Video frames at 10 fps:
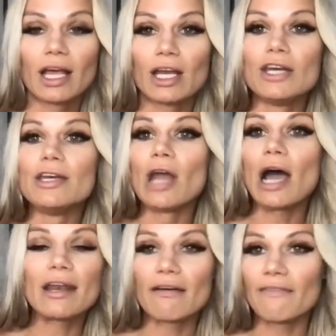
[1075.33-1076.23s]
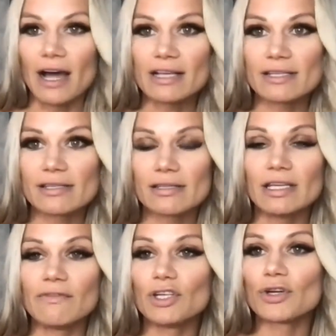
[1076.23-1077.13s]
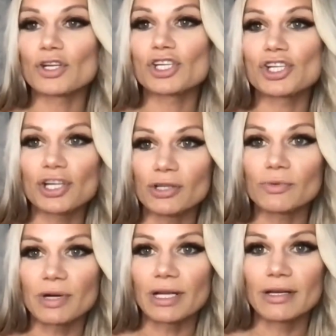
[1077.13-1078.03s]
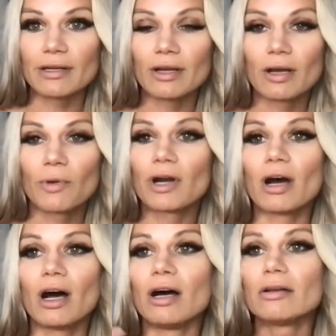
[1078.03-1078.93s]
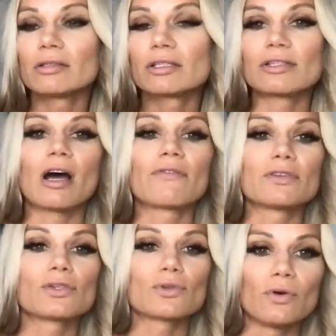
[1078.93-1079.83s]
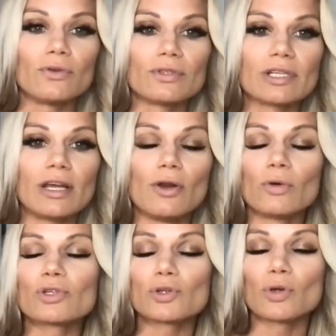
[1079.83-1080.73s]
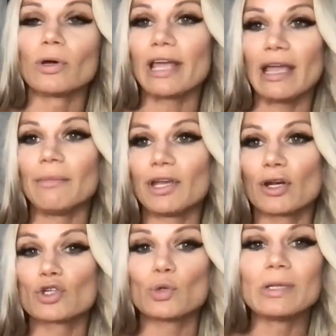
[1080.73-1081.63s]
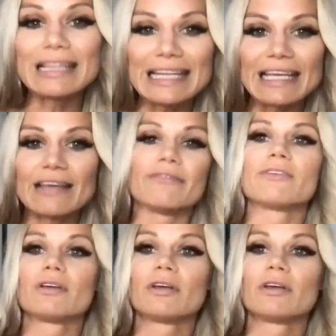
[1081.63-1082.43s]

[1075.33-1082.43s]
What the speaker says: None of us, even your children, we are all sovereign souls and no soul came here to live